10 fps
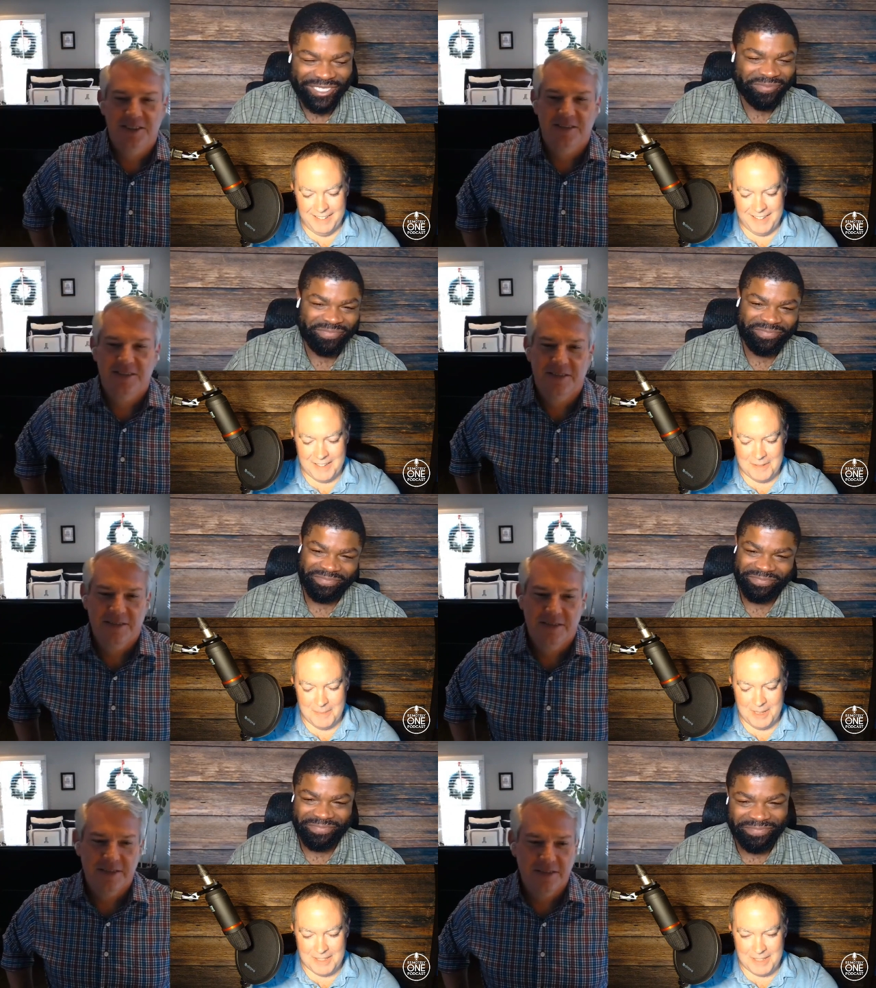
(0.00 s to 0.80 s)
Speaker 1: Oh, that's
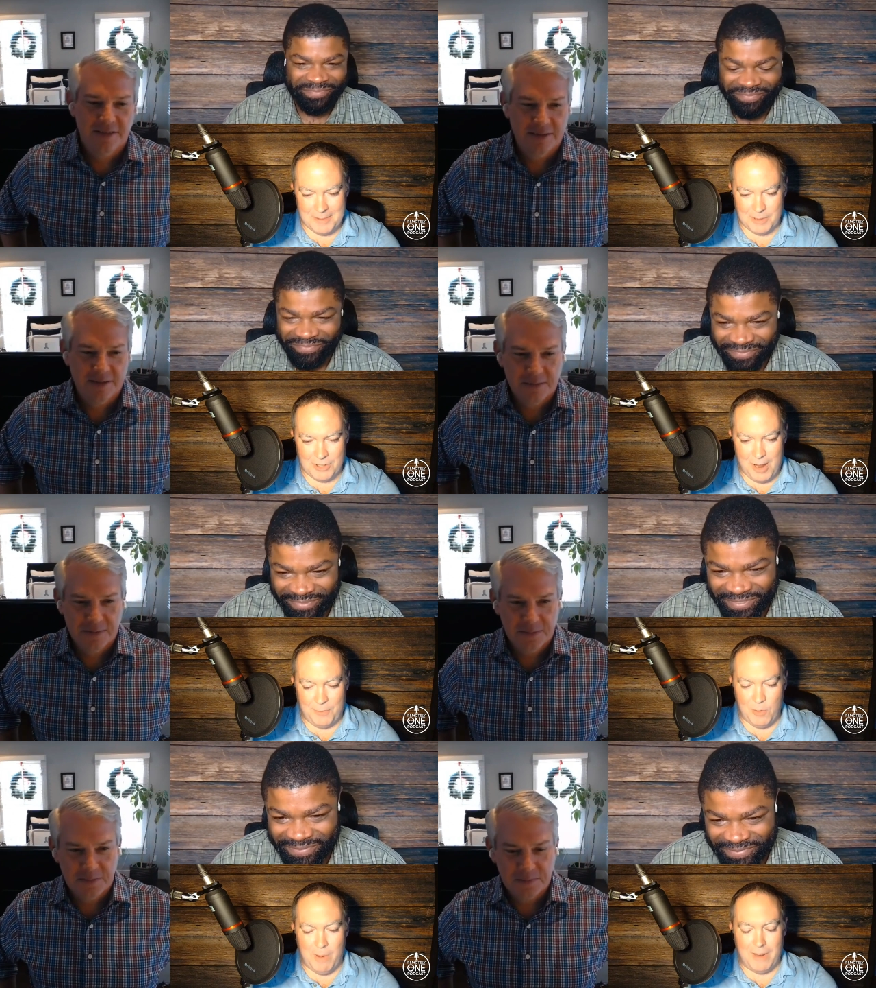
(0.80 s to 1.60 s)
amazing. Well,
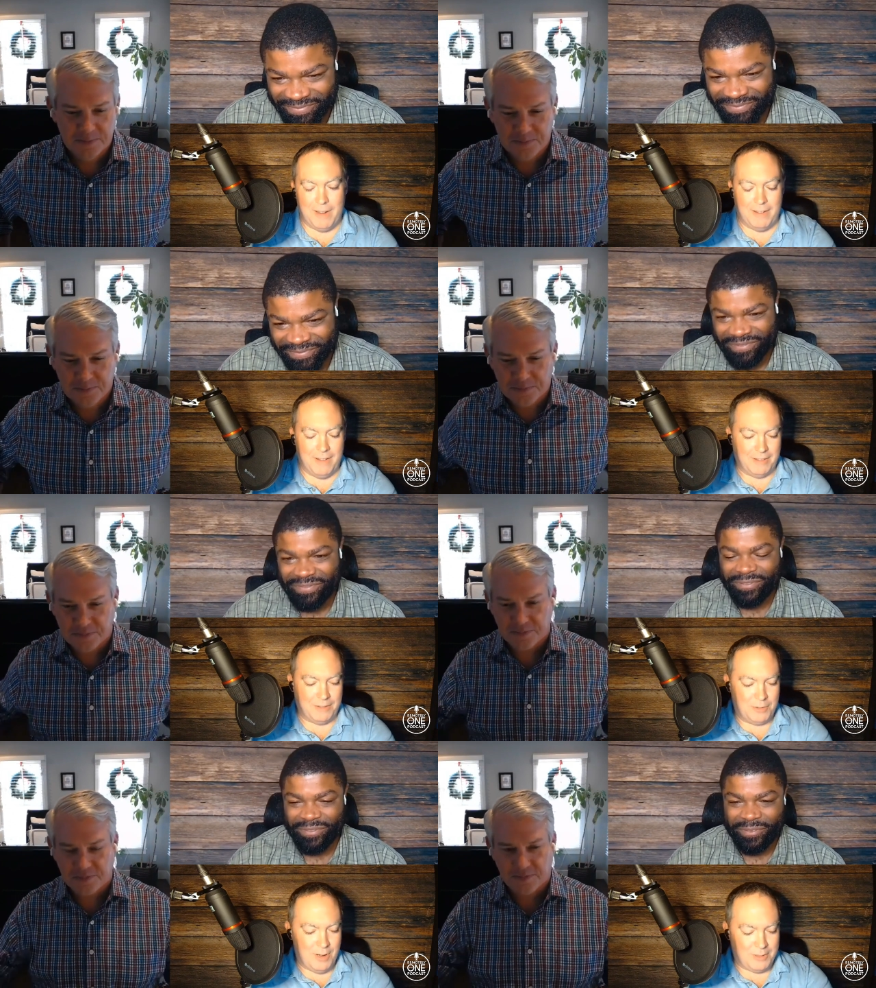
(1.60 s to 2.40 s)
Jeff, you've been a,
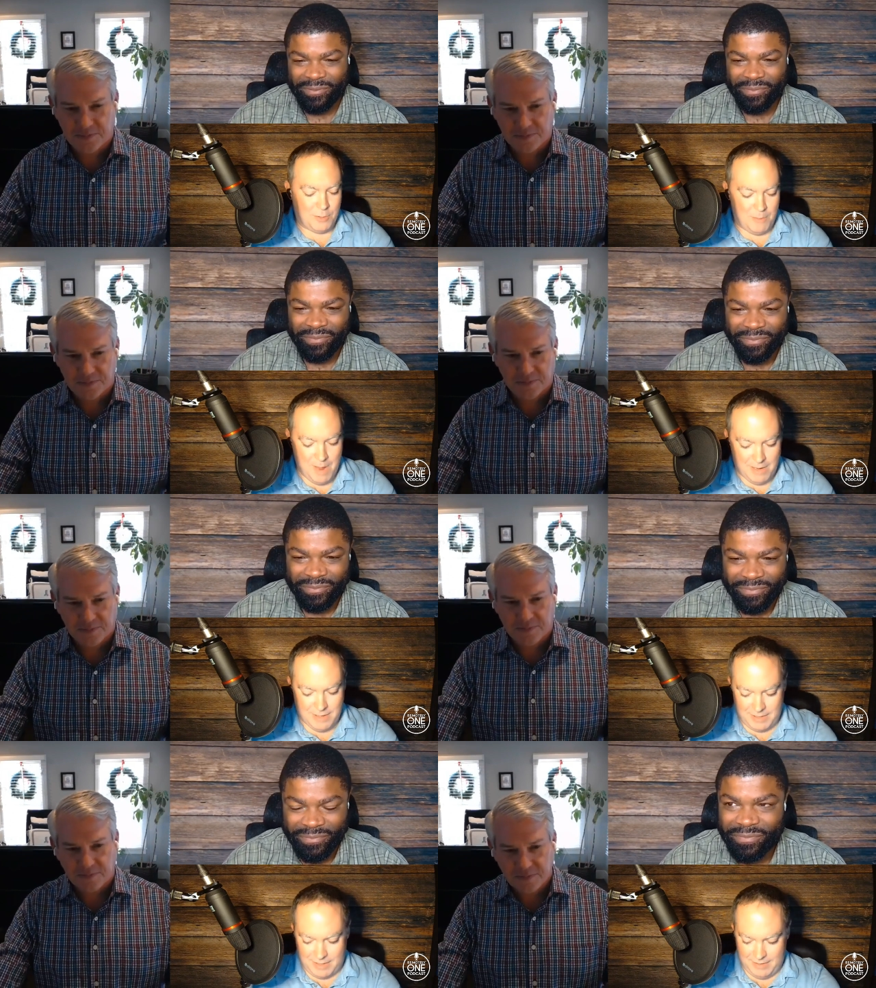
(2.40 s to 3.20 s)
a, a
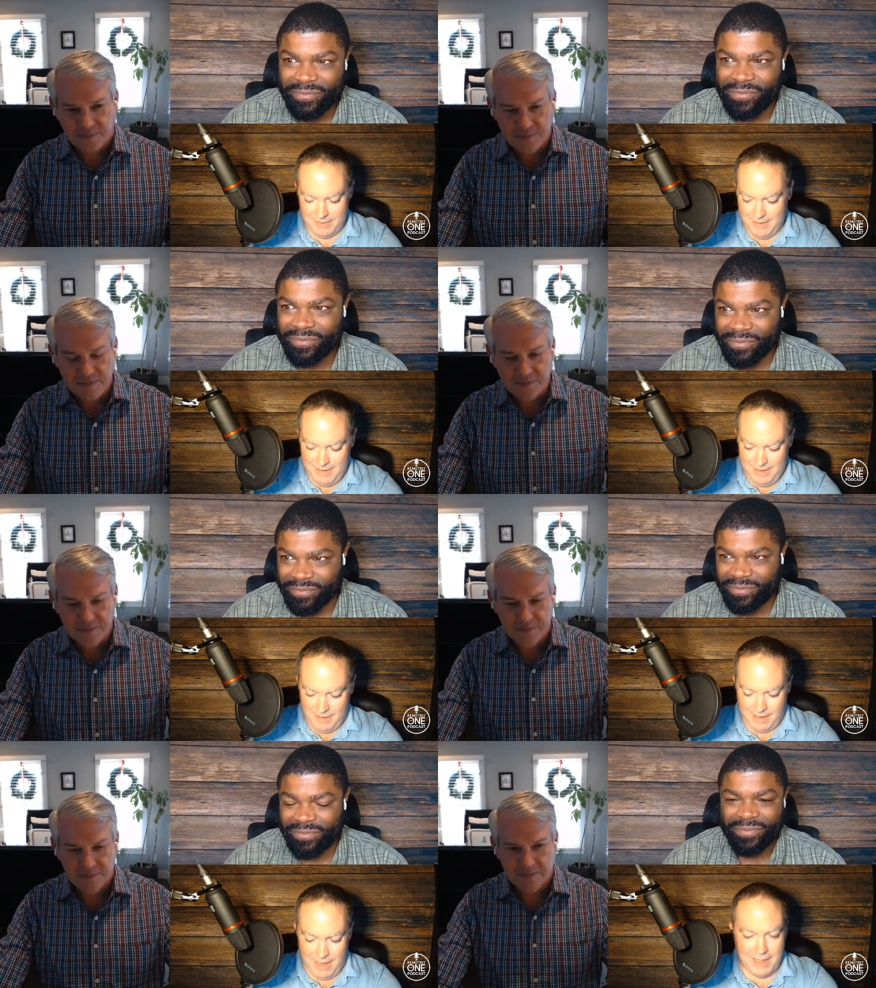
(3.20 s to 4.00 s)
tremendous
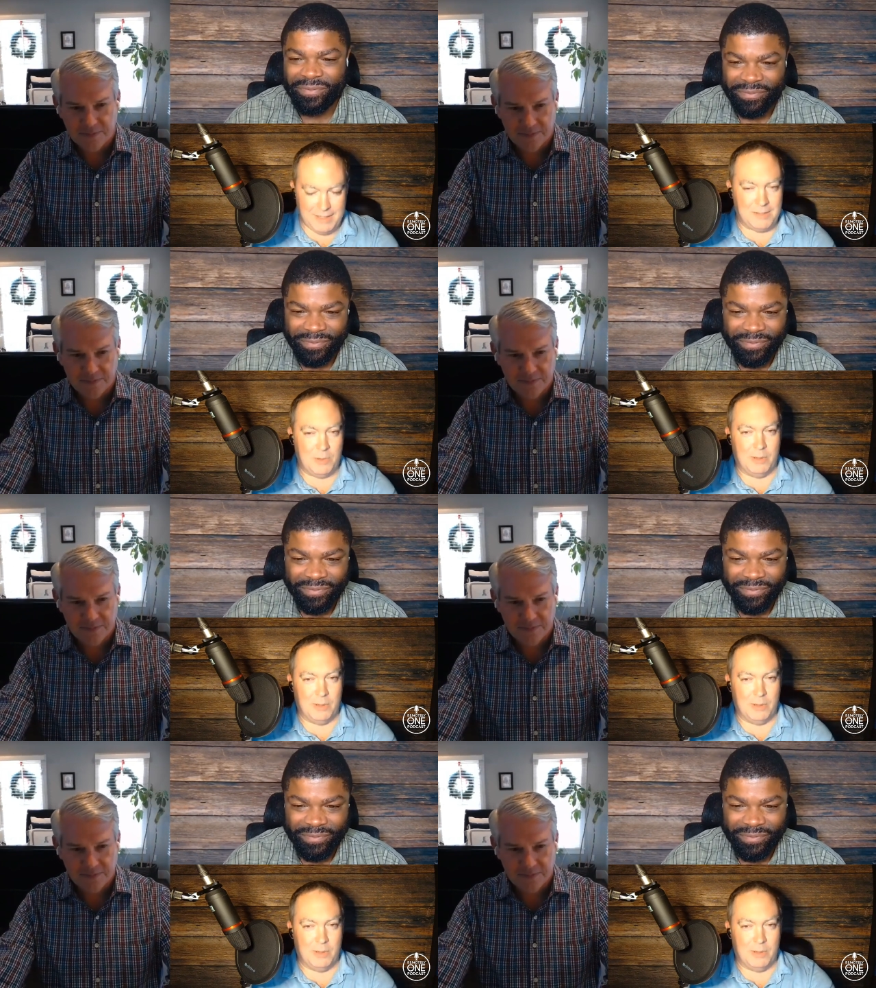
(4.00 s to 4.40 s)
guest.